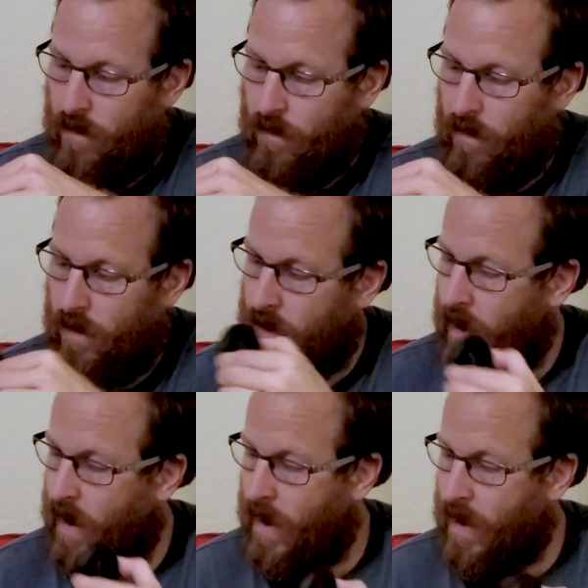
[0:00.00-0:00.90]
Look
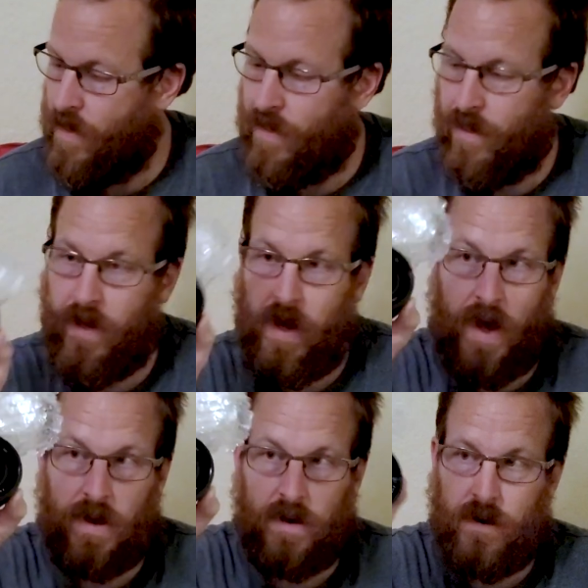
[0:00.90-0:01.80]
at
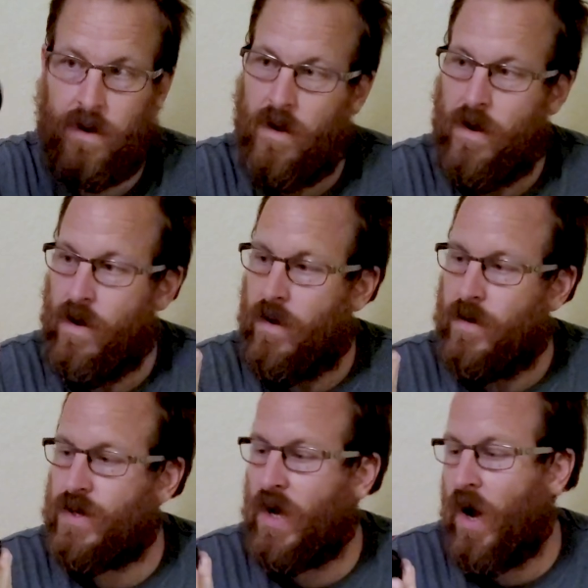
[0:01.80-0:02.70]
that.
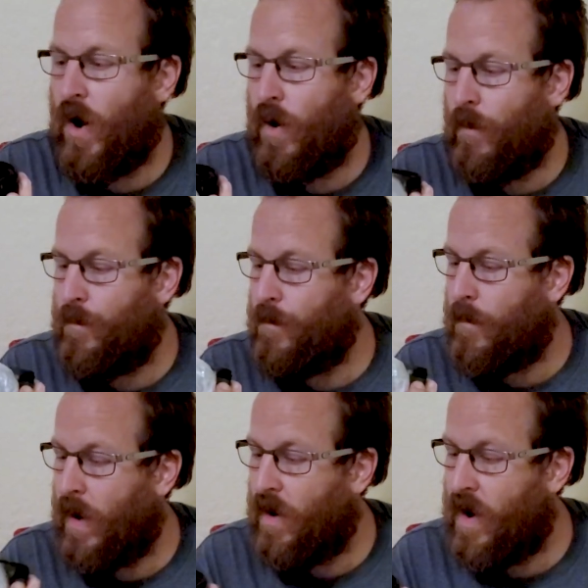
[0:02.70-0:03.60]
So,
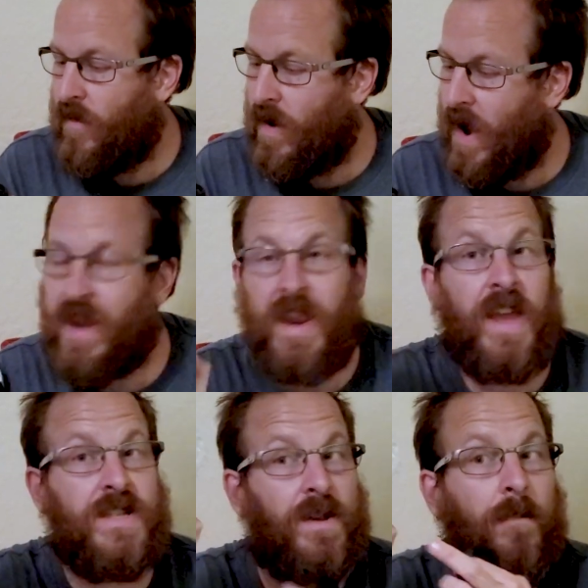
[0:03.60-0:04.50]
I need to
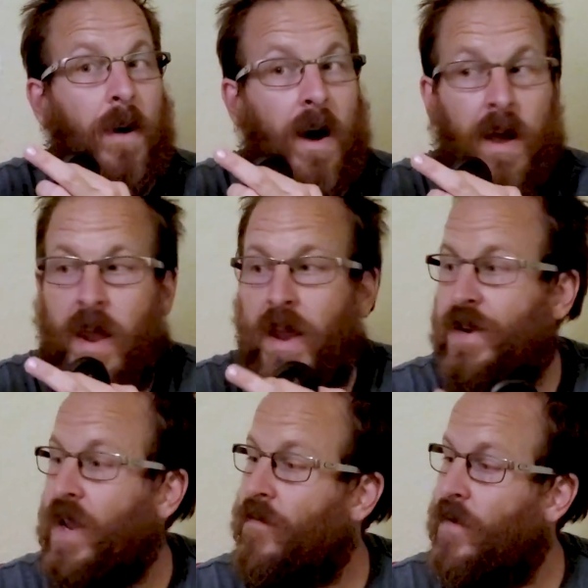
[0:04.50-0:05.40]
get some
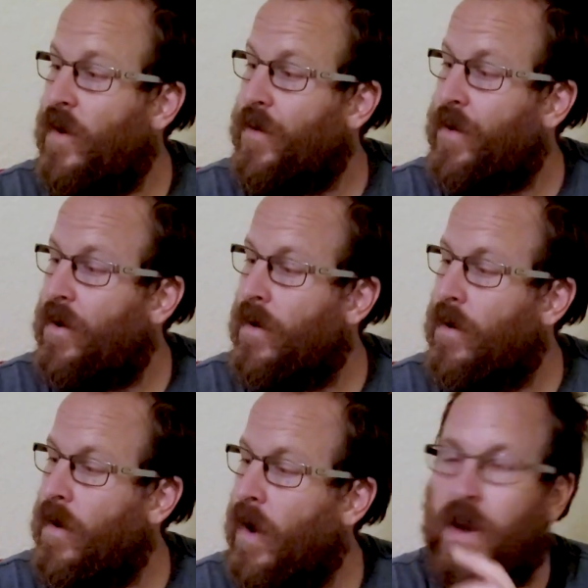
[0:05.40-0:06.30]
ND filter.
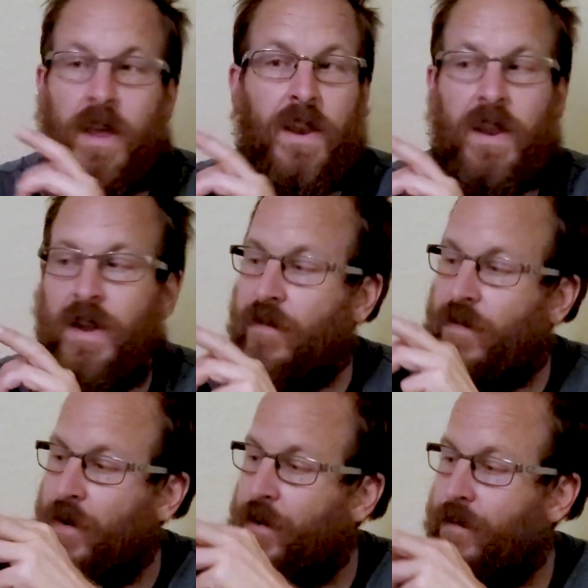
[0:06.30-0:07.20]
I need to get an ND
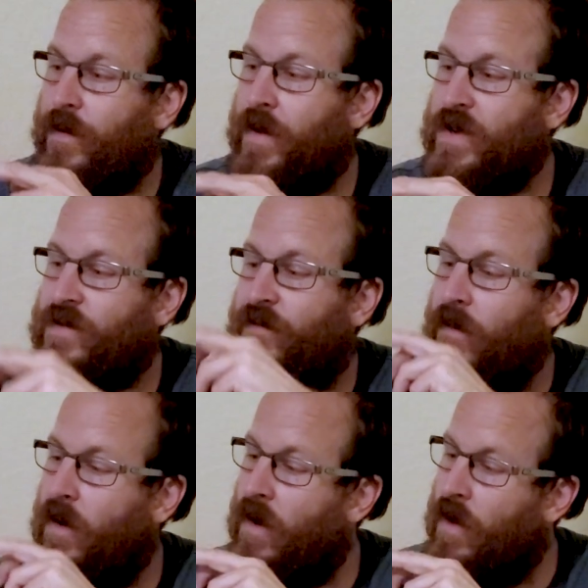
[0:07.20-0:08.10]
filter for this
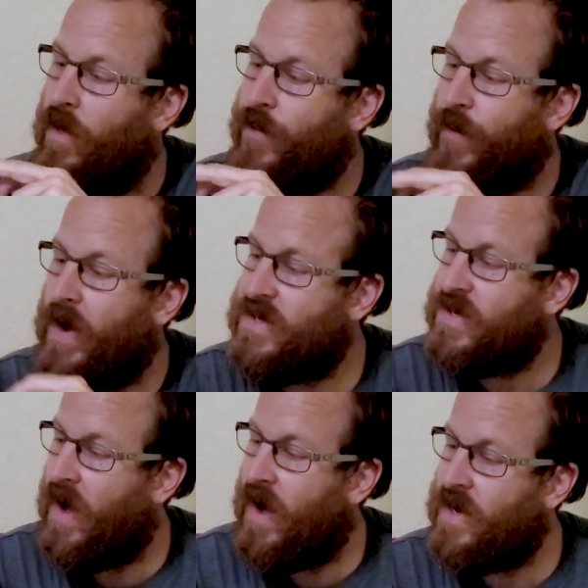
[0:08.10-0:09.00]
thread
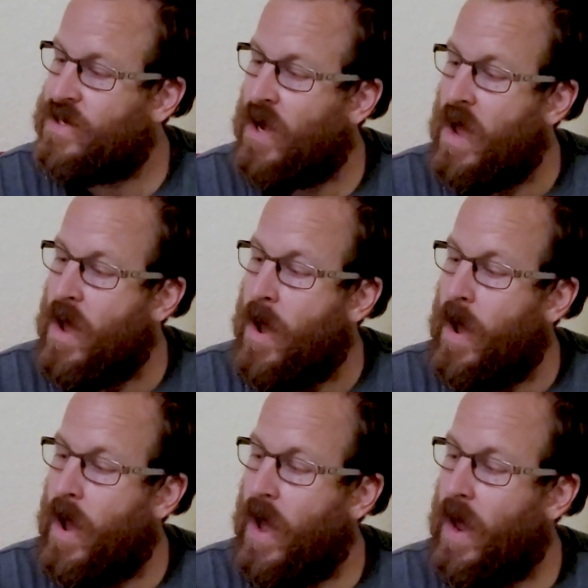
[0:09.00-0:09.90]
size
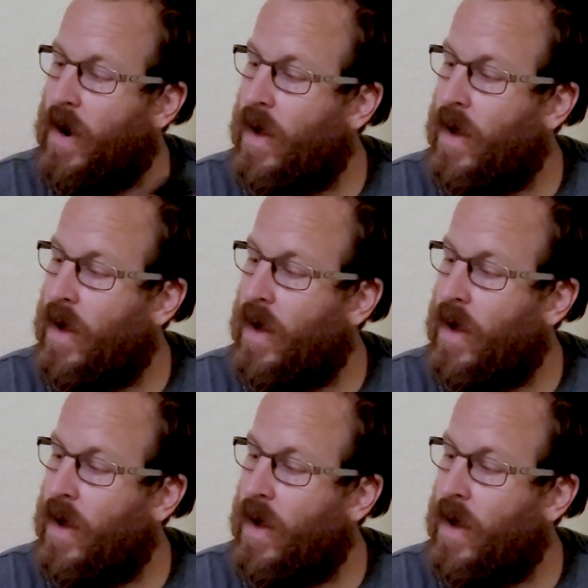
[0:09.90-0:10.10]
and